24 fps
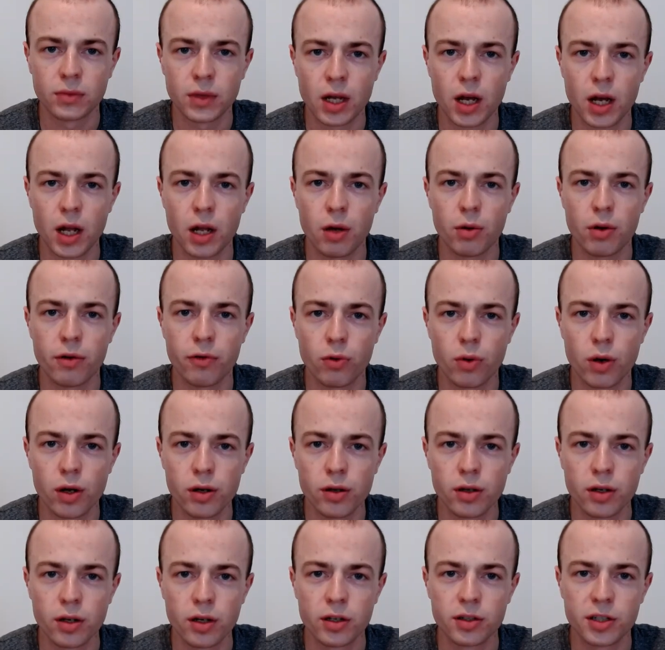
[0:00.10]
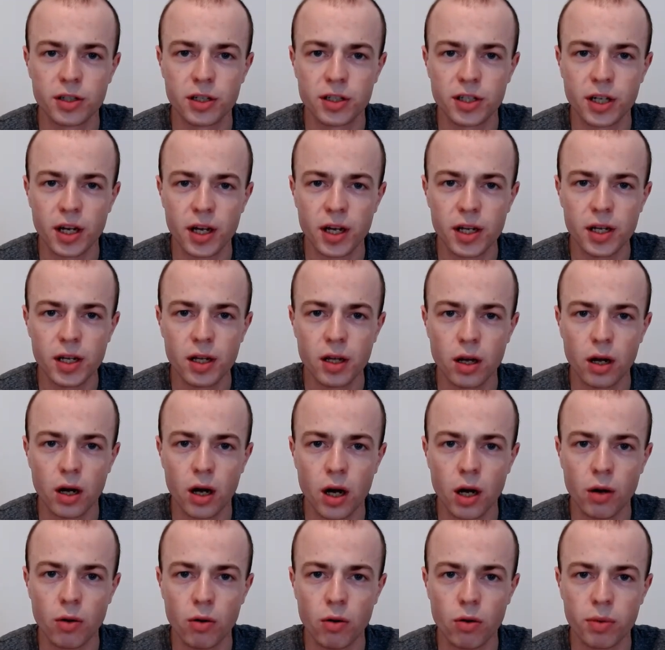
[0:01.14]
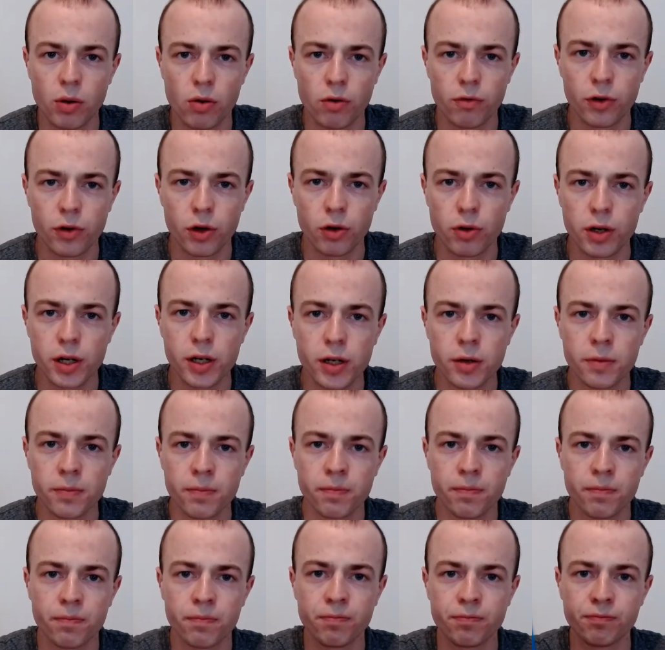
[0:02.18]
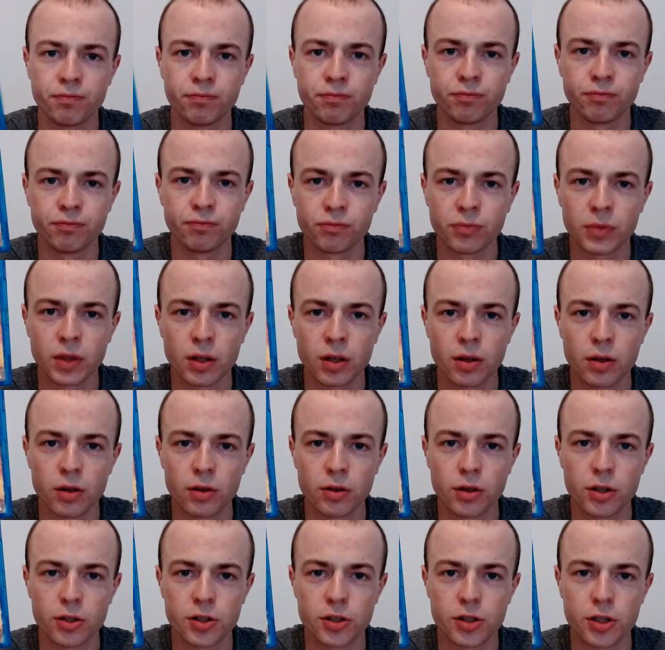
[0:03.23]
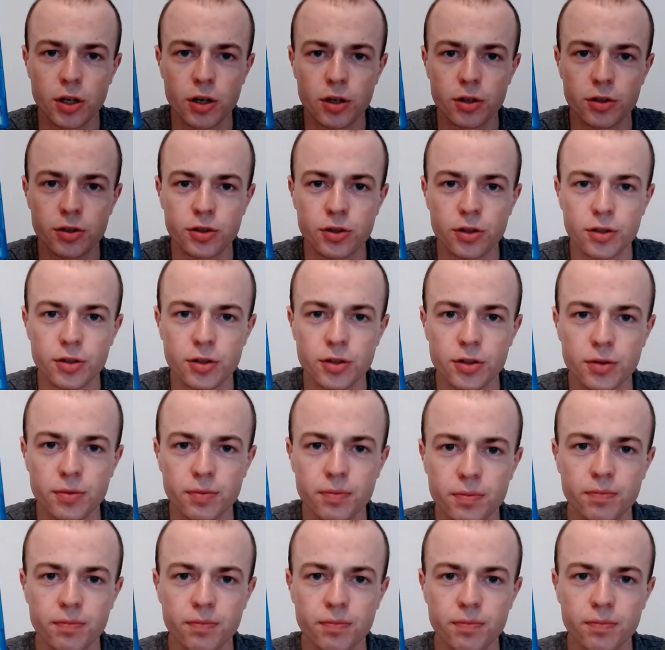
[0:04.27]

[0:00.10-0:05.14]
Hello everyone, today I will be reviewing The Searchers.